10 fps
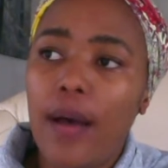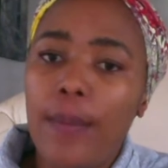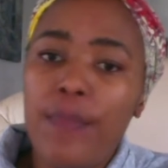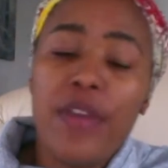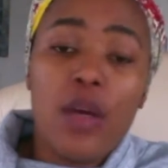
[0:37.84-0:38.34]

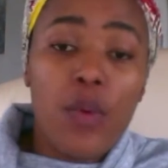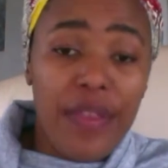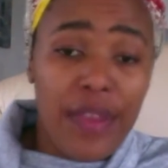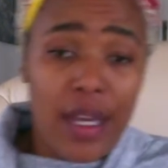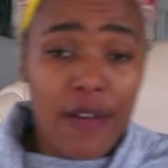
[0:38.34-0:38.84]
They're with
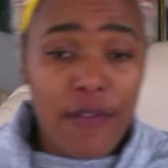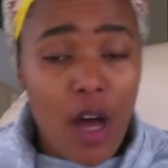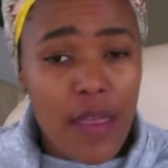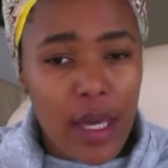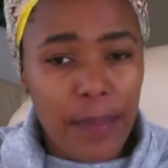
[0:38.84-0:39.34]
their
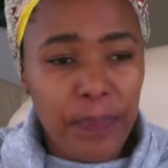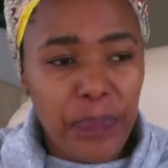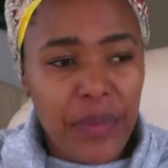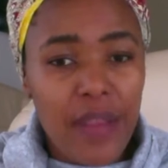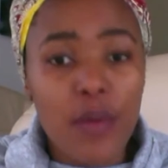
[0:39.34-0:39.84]
father.
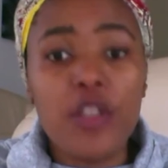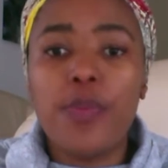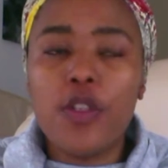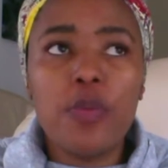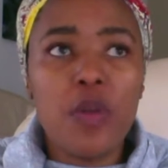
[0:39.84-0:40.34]
They were
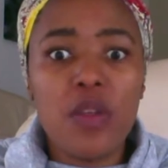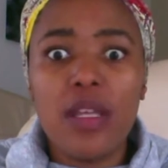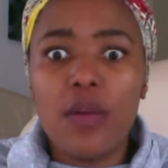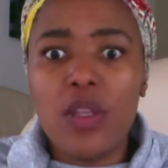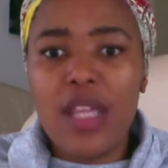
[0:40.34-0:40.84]
supposed to be
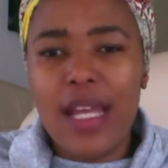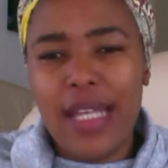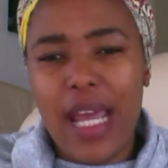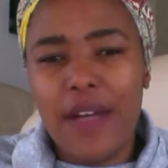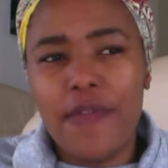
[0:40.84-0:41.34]
with their
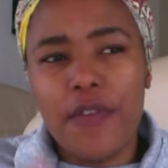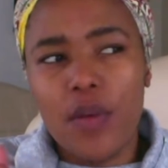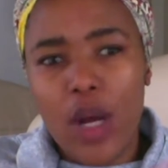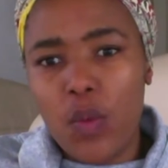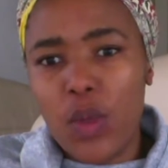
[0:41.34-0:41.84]
dad for the
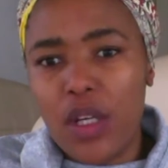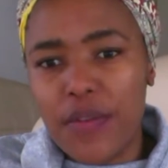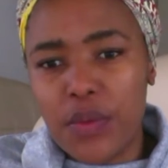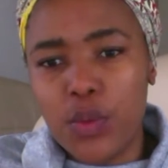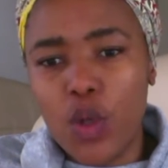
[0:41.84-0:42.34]
1 week of
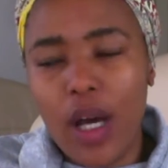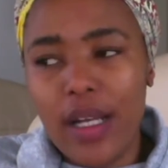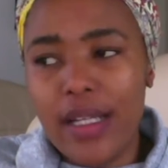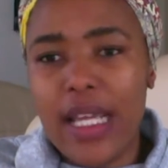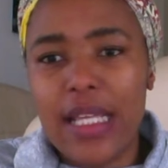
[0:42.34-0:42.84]
school
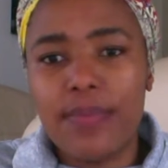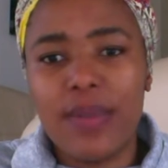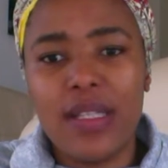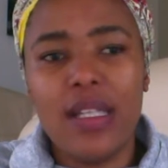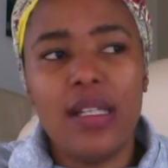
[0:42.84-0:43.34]
holidays, but
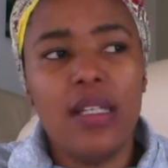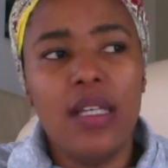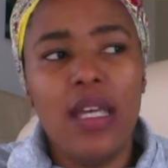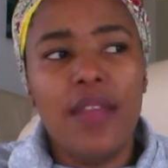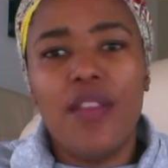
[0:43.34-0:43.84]
then
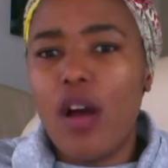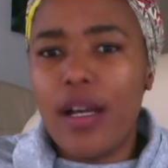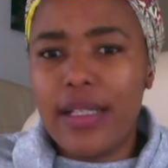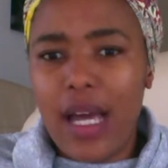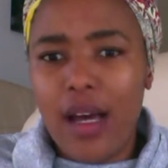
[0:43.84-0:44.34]
the
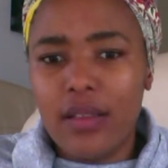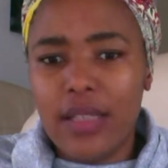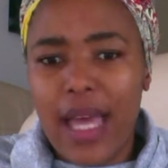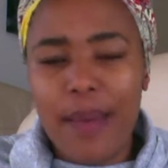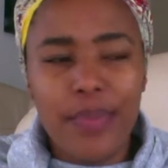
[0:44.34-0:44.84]
lockdown
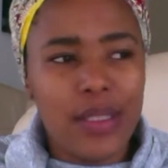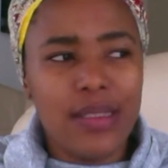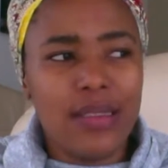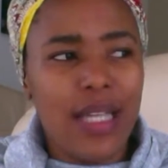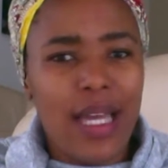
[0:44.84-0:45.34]

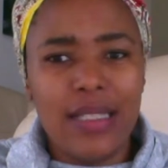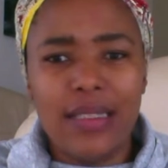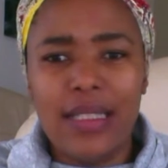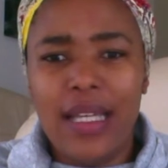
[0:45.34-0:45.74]
happened and